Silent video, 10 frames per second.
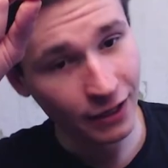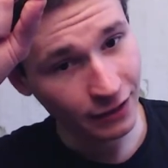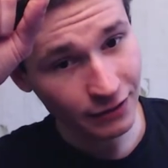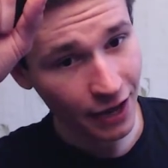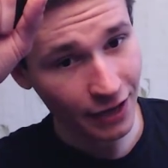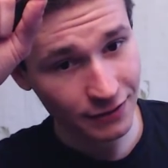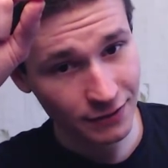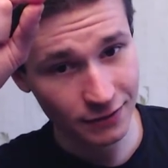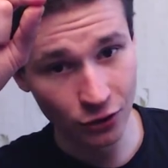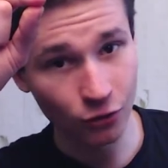It
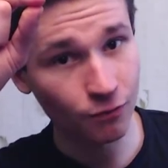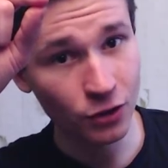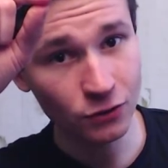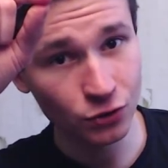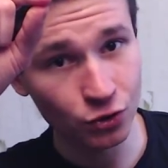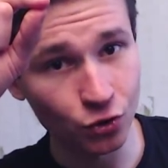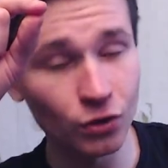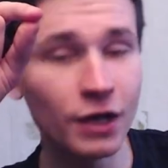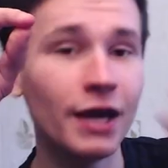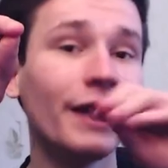has
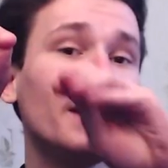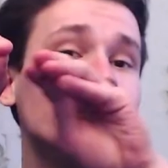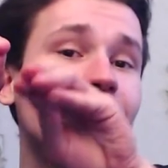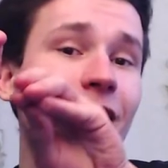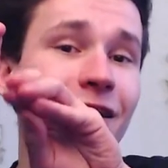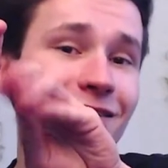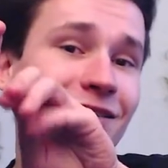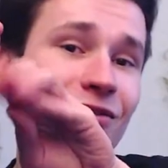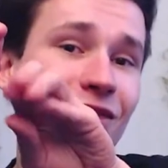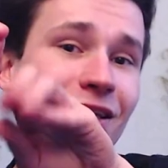0.2. It ha
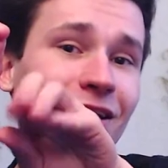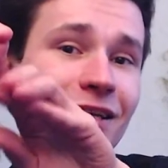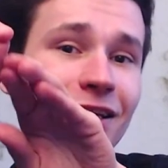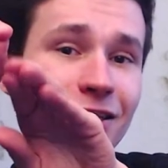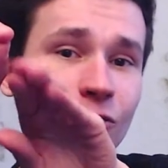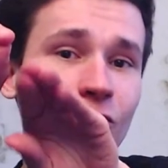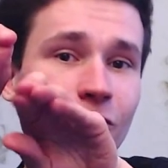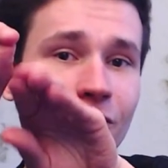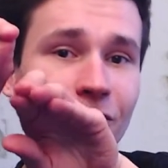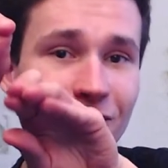the heat
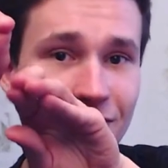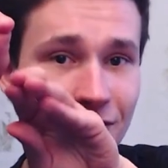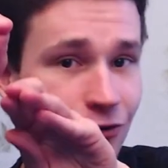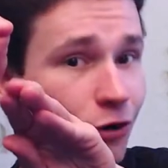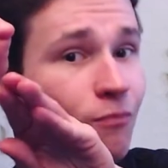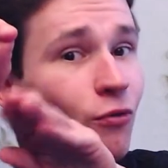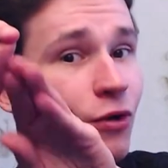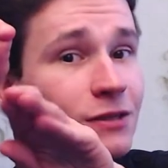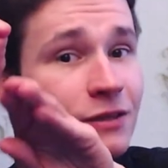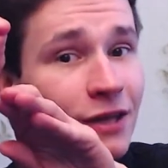will be
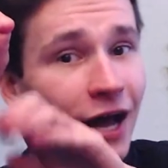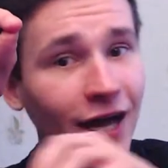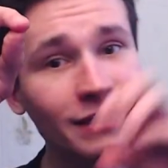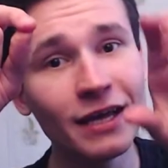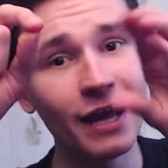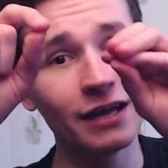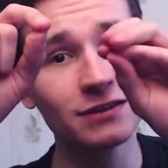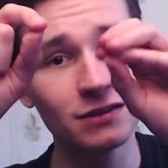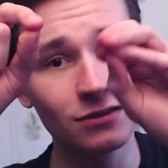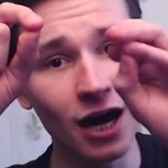0.9
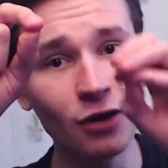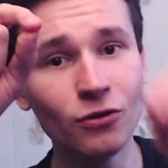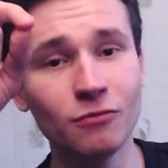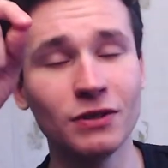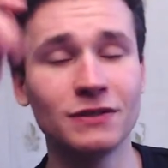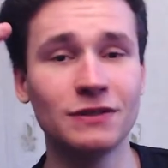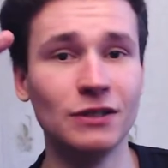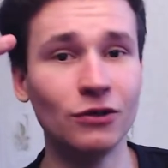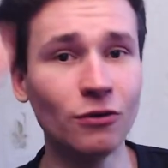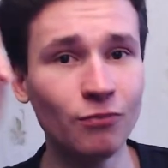and star will be
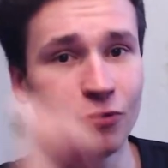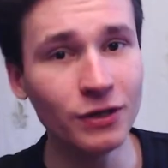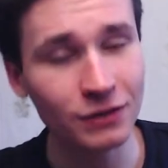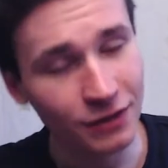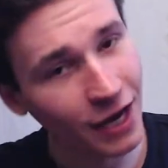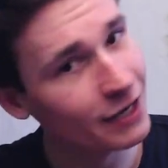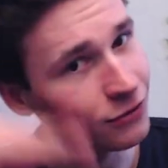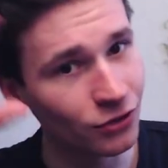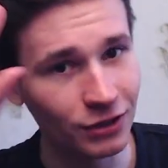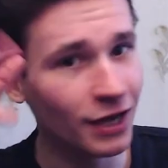
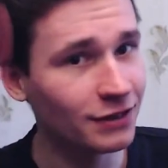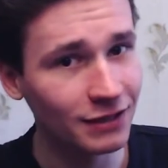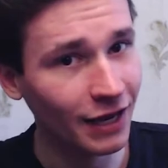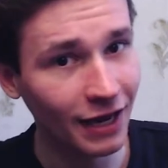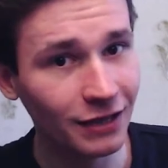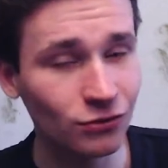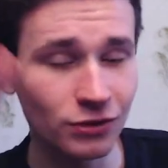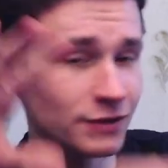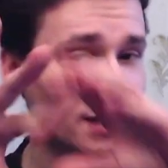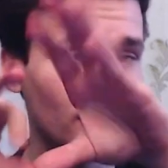0.9 or 98
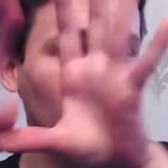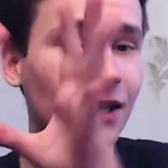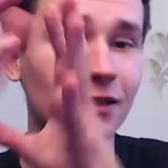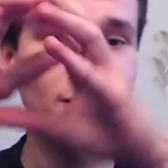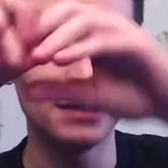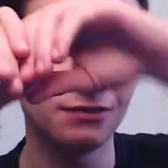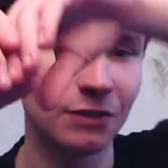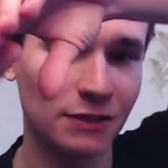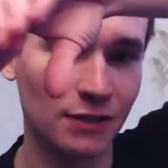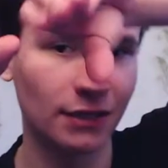or something. It, it
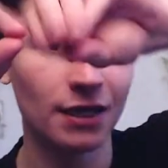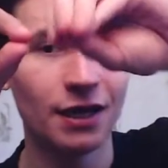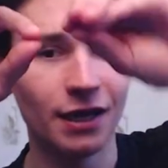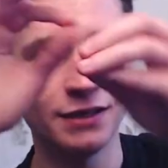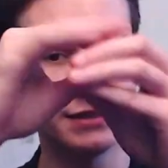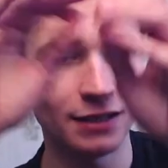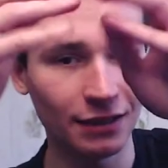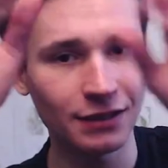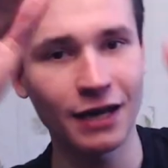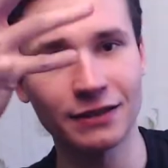means that it
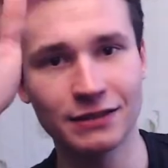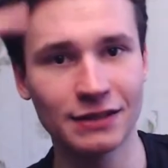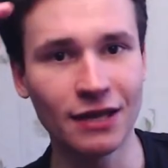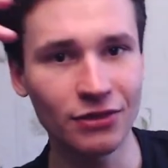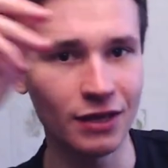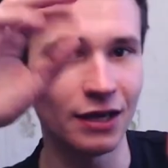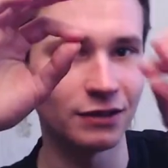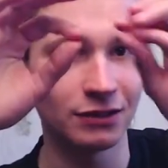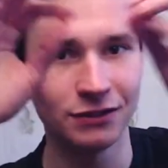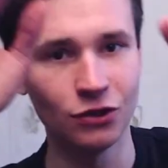it has something
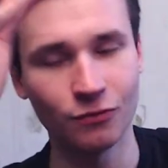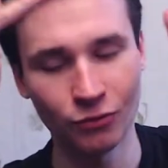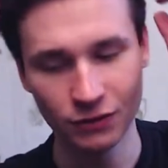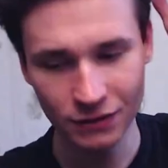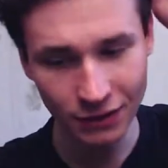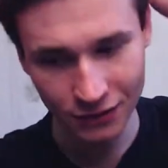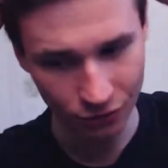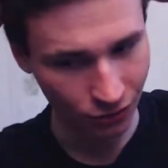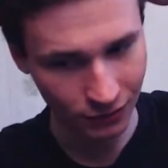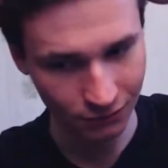and
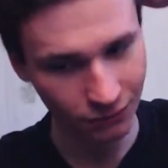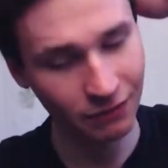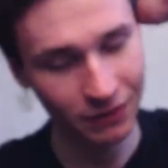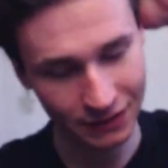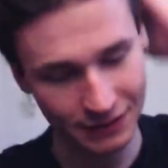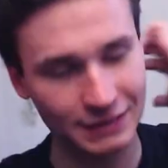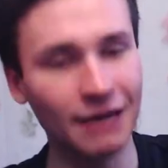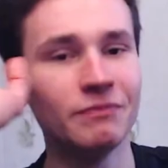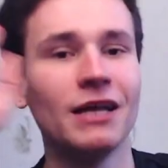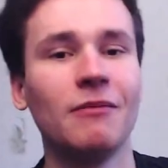0.6 or maybe
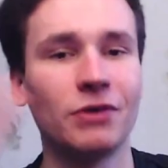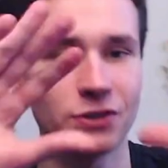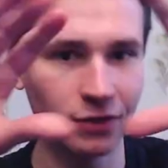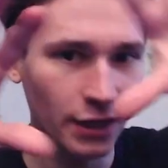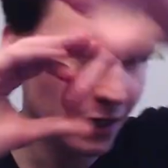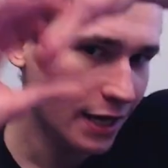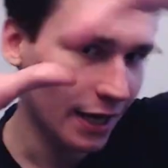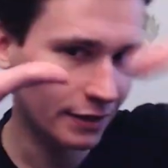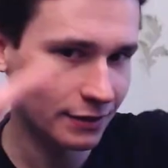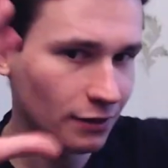some numbers. Okay,
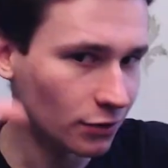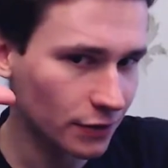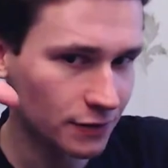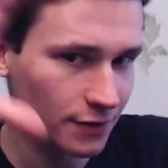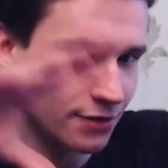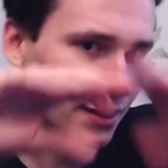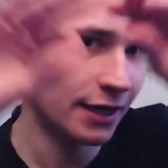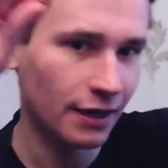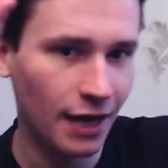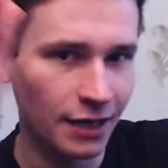and here is the
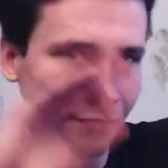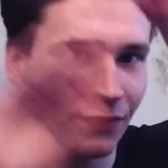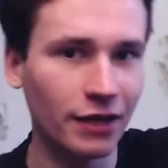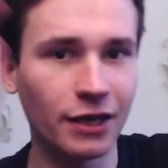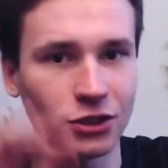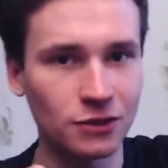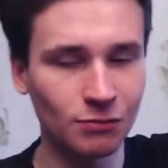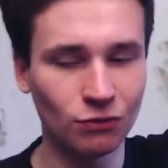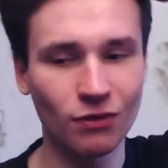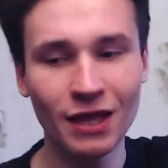kind of connections
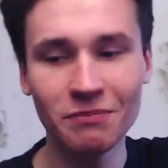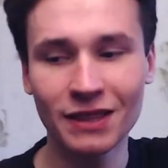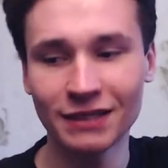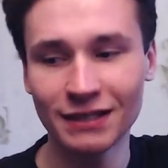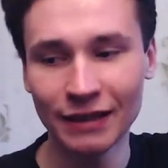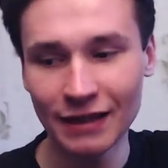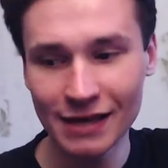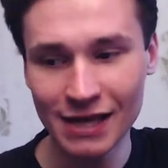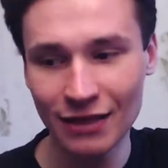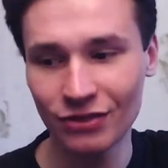between them that
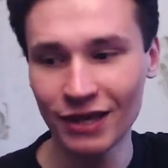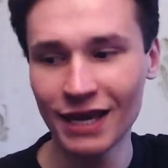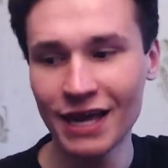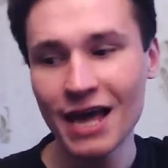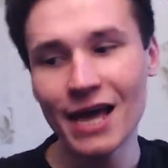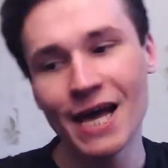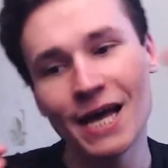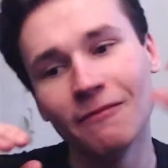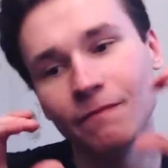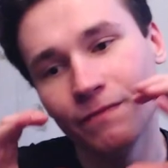the
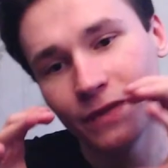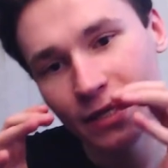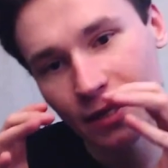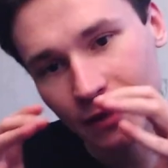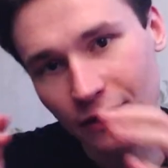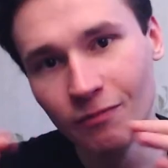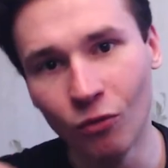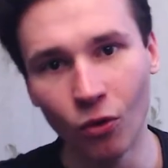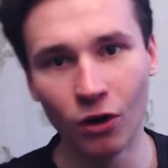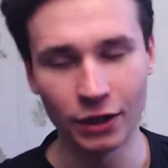the
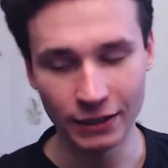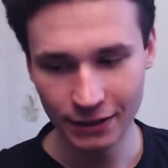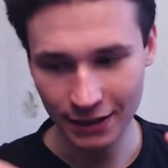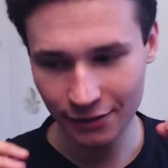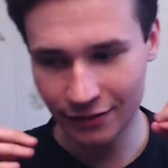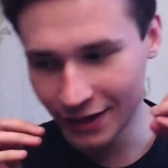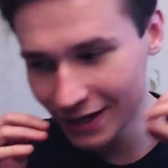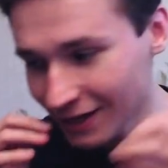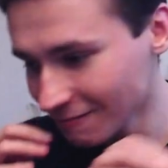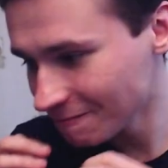more
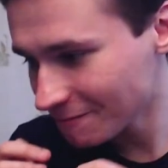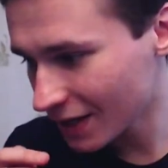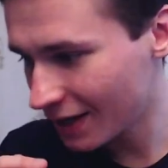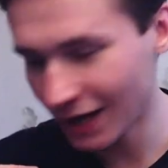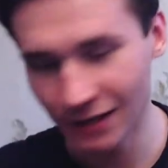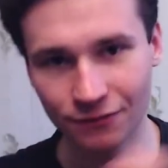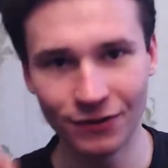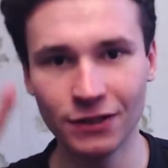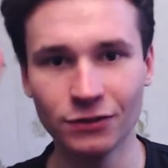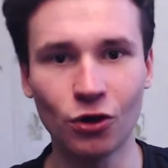the kind of
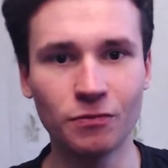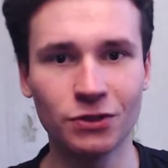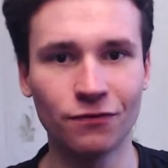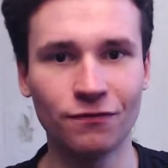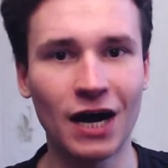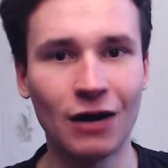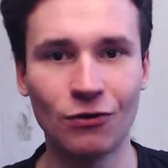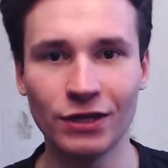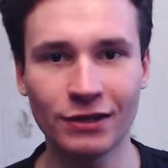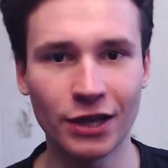in terms of
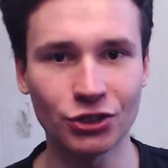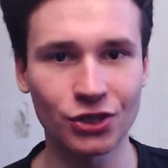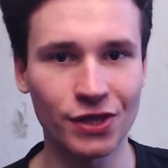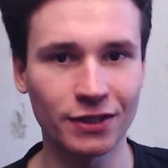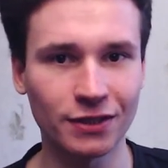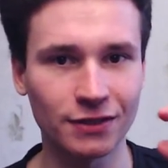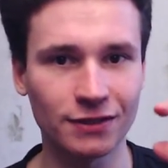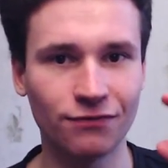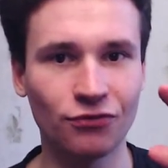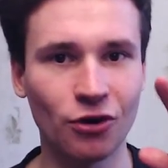our notation that it
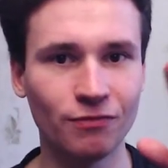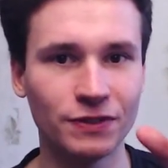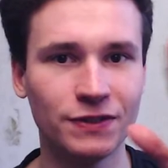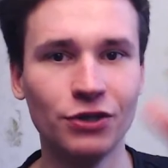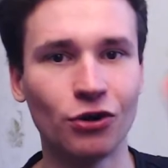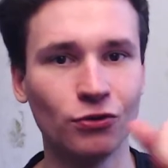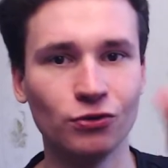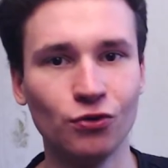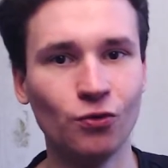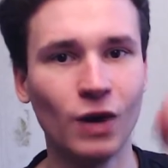is from 0
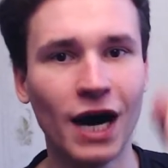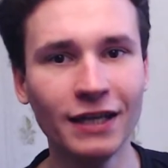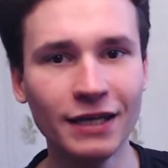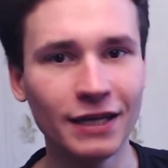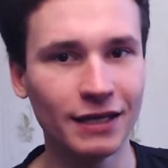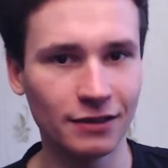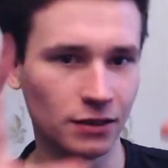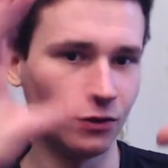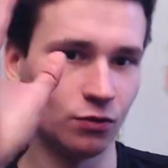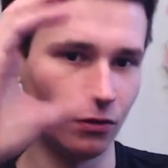to 1
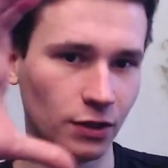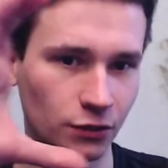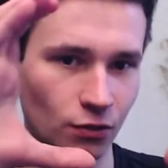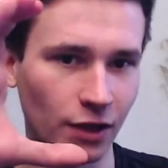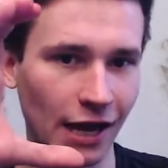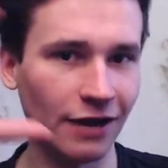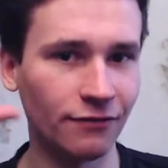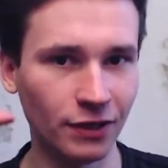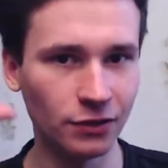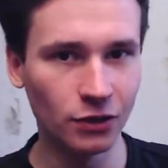it will it will
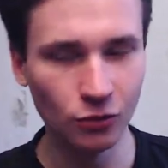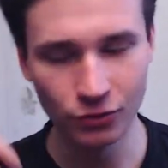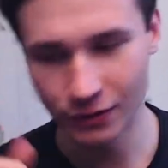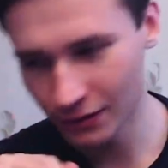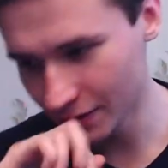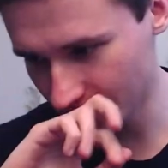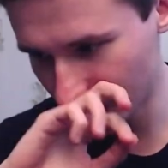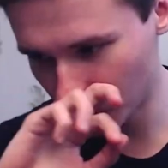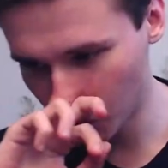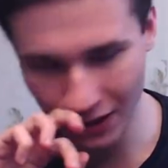have included
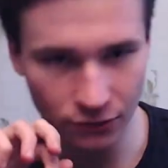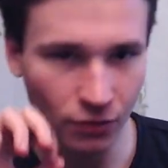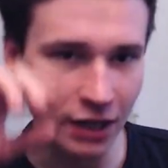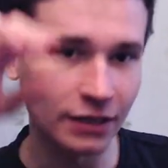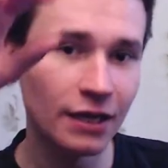0 and 1